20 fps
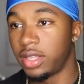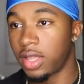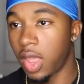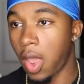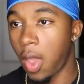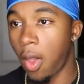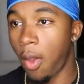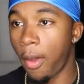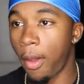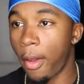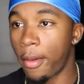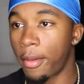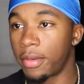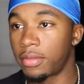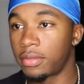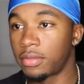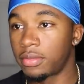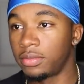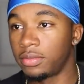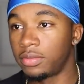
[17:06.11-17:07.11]
You better choose
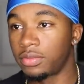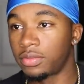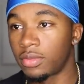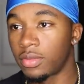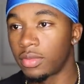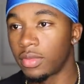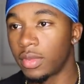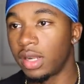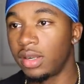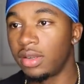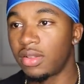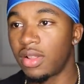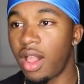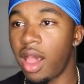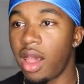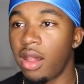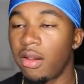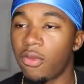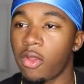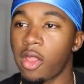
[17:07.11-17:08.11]
one. What should I
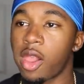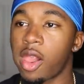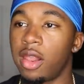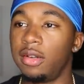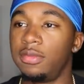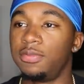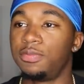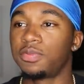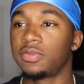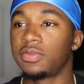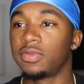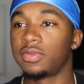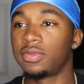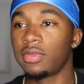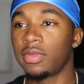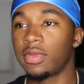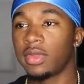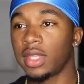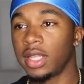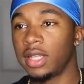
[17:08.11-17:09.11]
do more of the
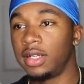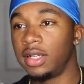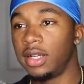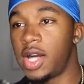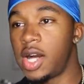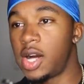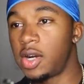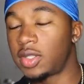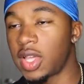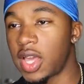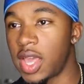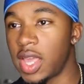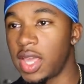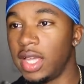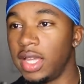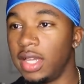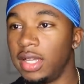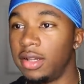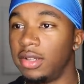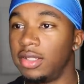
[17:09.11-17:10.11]

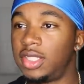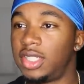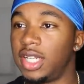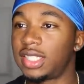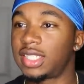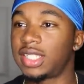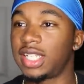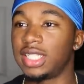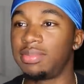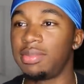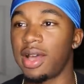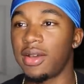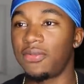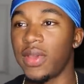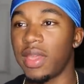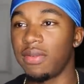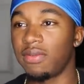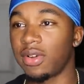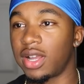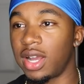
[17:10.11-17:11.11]
Okay, just because my
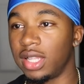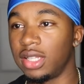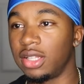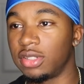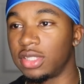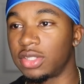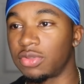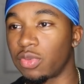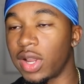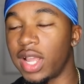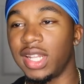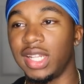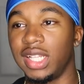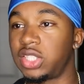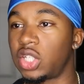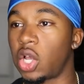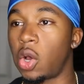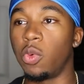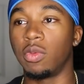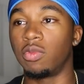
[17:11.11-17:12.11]
favorite color is red,
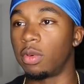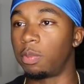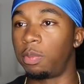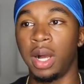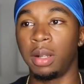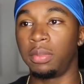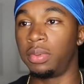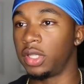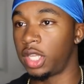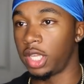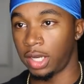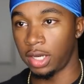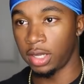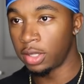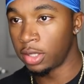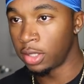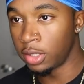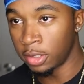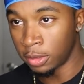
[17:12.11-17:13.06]
let's go with Republican. Wait,